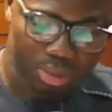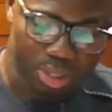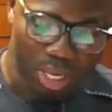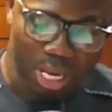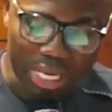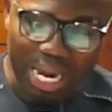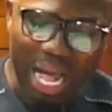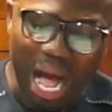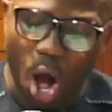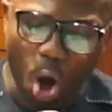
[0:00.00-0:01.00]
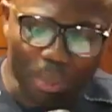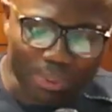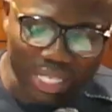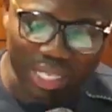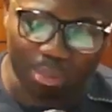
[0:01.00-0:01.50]
They are
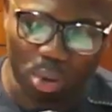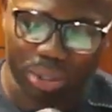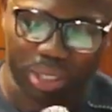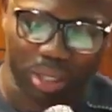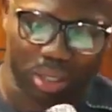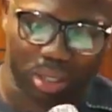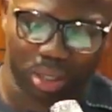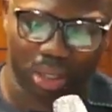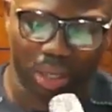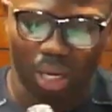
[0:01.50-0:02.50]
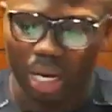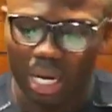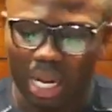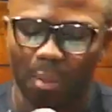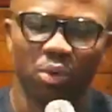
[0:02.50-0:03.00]
opposite emotions and they are
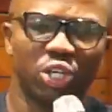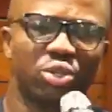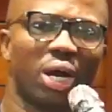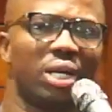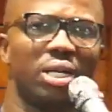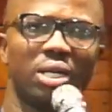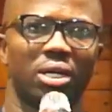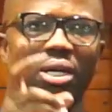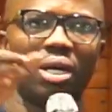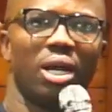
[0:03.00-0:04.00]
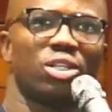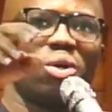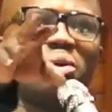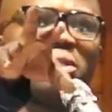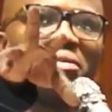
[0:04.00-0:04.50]
mutually
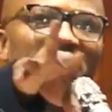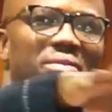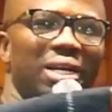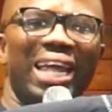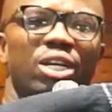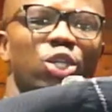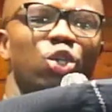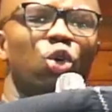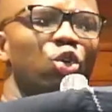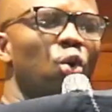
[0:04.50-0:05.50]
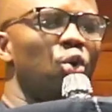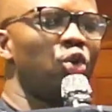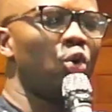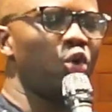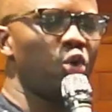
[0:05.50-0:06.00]
exclusive. It, you, you, you,
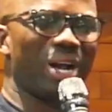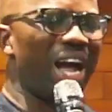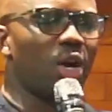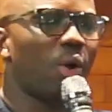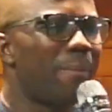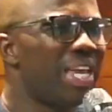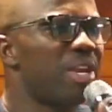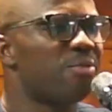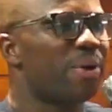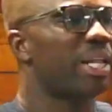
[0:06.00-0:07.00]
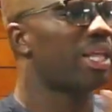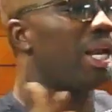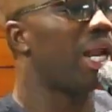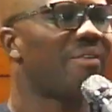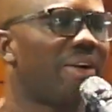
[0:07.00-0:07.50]
you cannot be in faith and
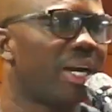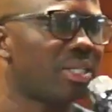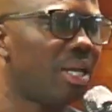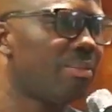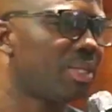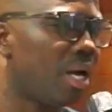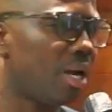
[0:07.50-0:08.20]
love at the same time.